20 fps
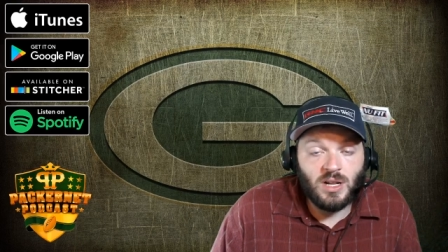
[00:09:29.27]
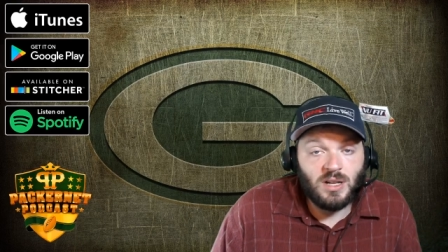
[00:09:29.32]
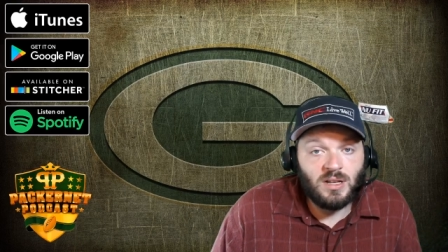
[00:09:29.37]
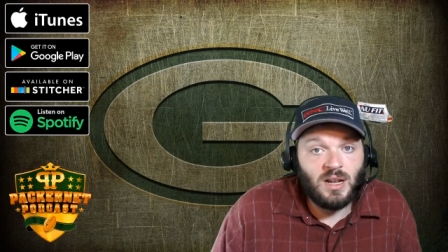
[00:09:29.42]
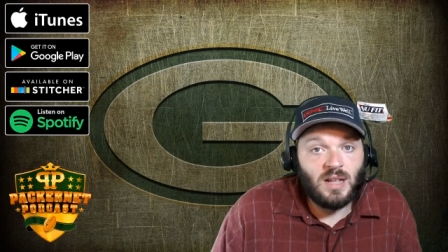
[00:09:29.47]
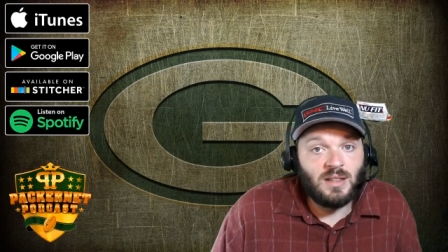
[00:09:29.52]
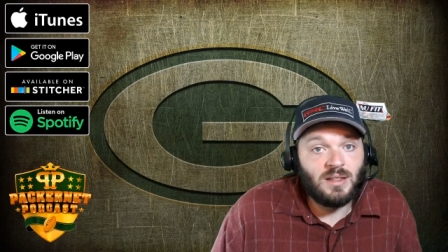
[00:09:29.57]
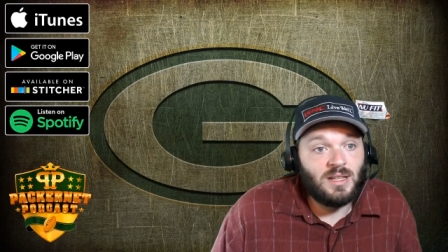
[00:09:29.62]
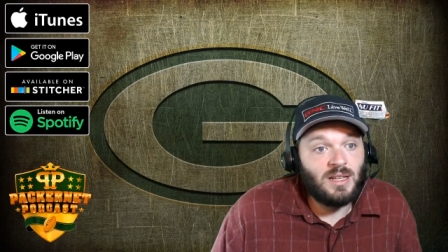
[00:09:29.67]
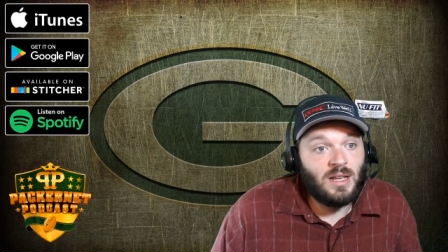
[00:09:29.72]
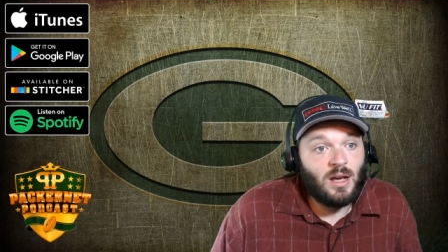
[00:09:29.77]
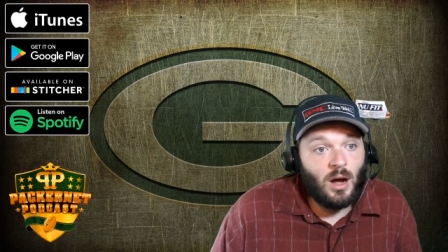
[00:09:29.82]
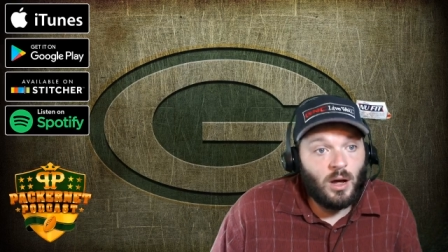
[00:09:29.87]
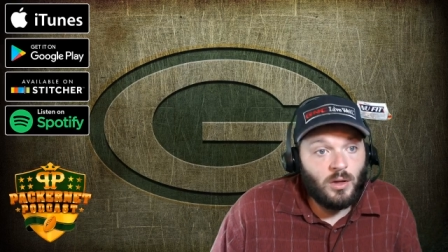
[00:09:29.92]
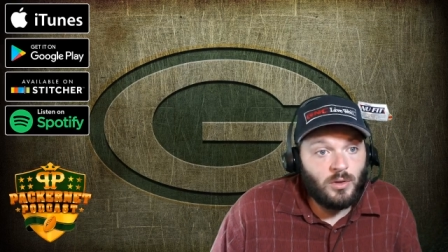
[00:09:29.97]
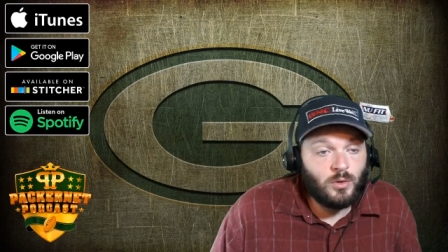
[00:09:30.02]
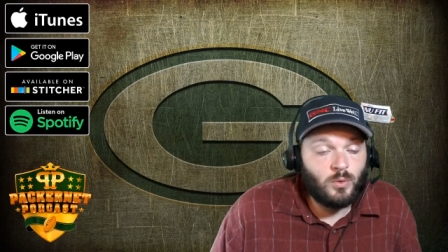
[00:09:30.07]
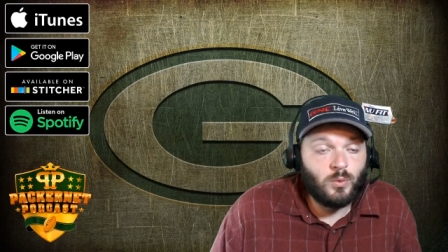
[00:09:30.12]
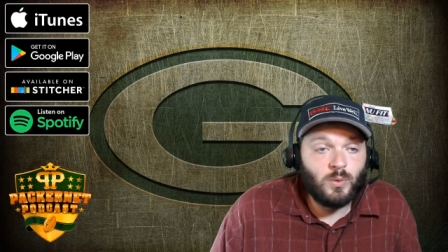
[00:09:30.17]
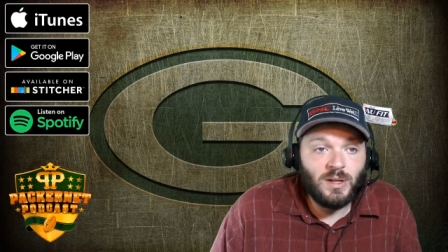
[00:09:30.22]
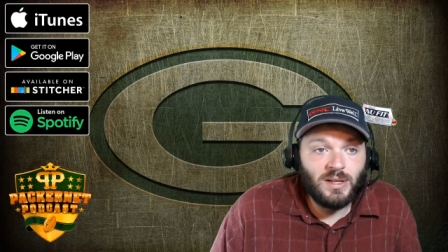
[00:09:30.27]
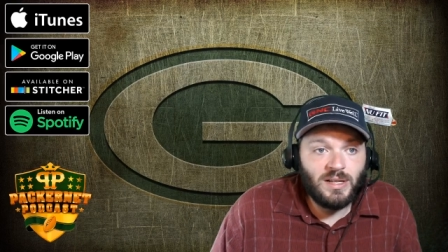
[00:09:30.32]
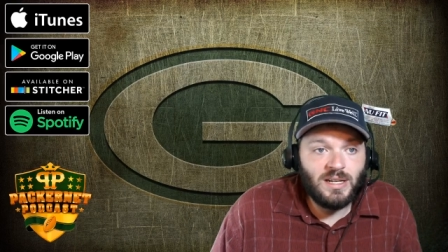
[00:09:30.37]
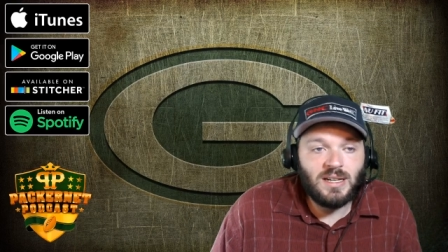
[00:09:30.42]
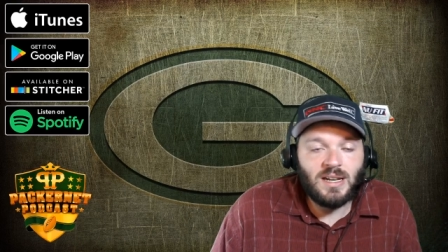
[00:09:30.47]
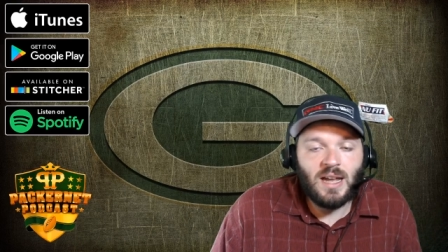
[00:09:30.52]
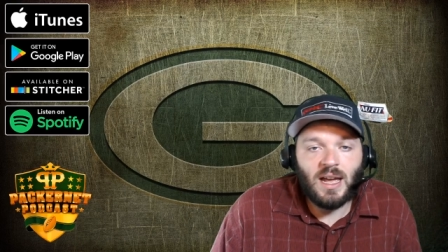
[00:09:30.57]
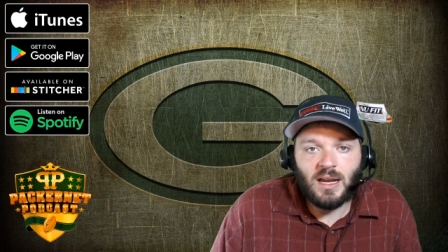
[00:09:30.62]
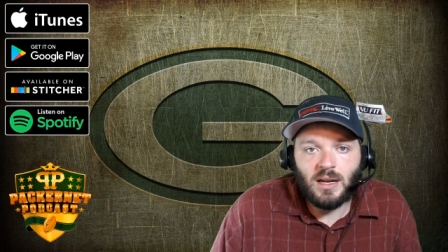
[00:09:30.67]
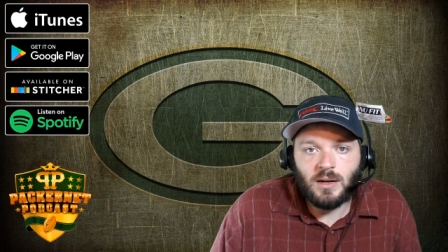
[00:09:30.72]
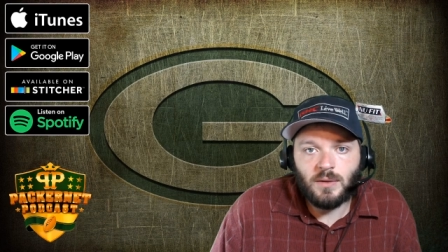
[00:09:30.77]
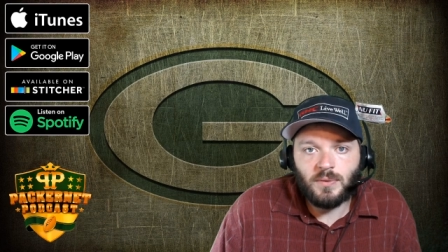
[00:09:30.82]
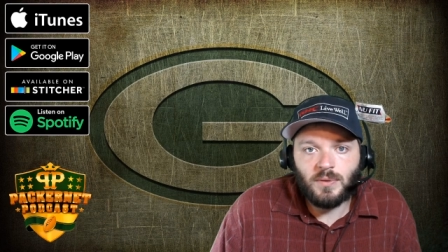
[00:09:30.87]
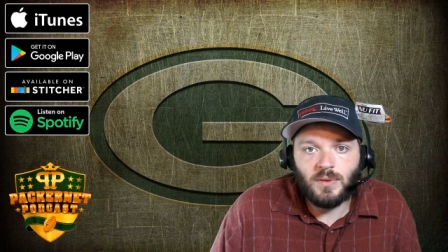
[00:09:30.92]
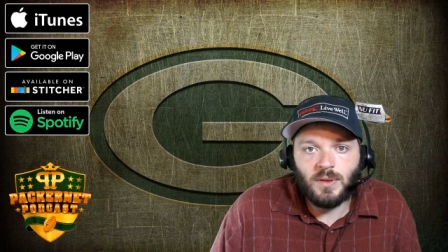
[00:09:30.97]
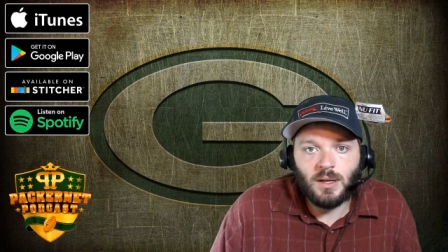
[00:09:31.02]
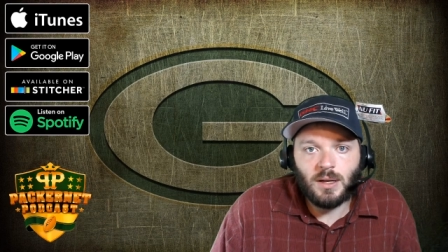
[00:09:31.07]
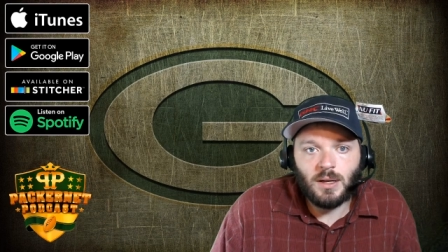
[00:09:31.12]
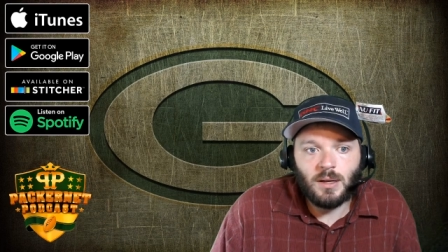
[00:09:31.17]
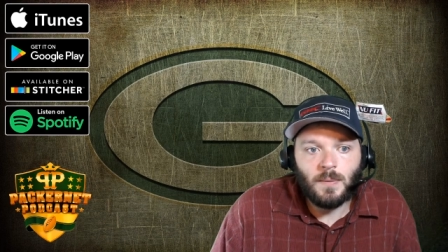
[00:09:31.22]
And, and the other really negative
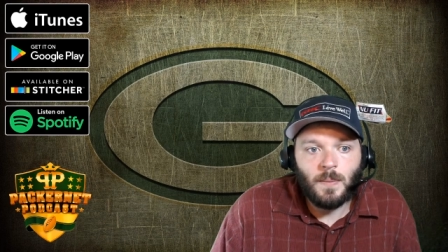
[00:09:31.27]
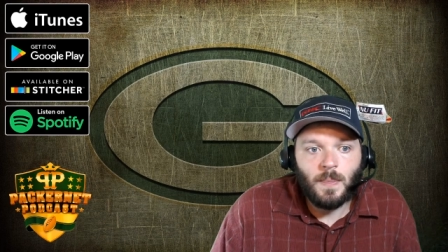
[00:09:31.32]
thing,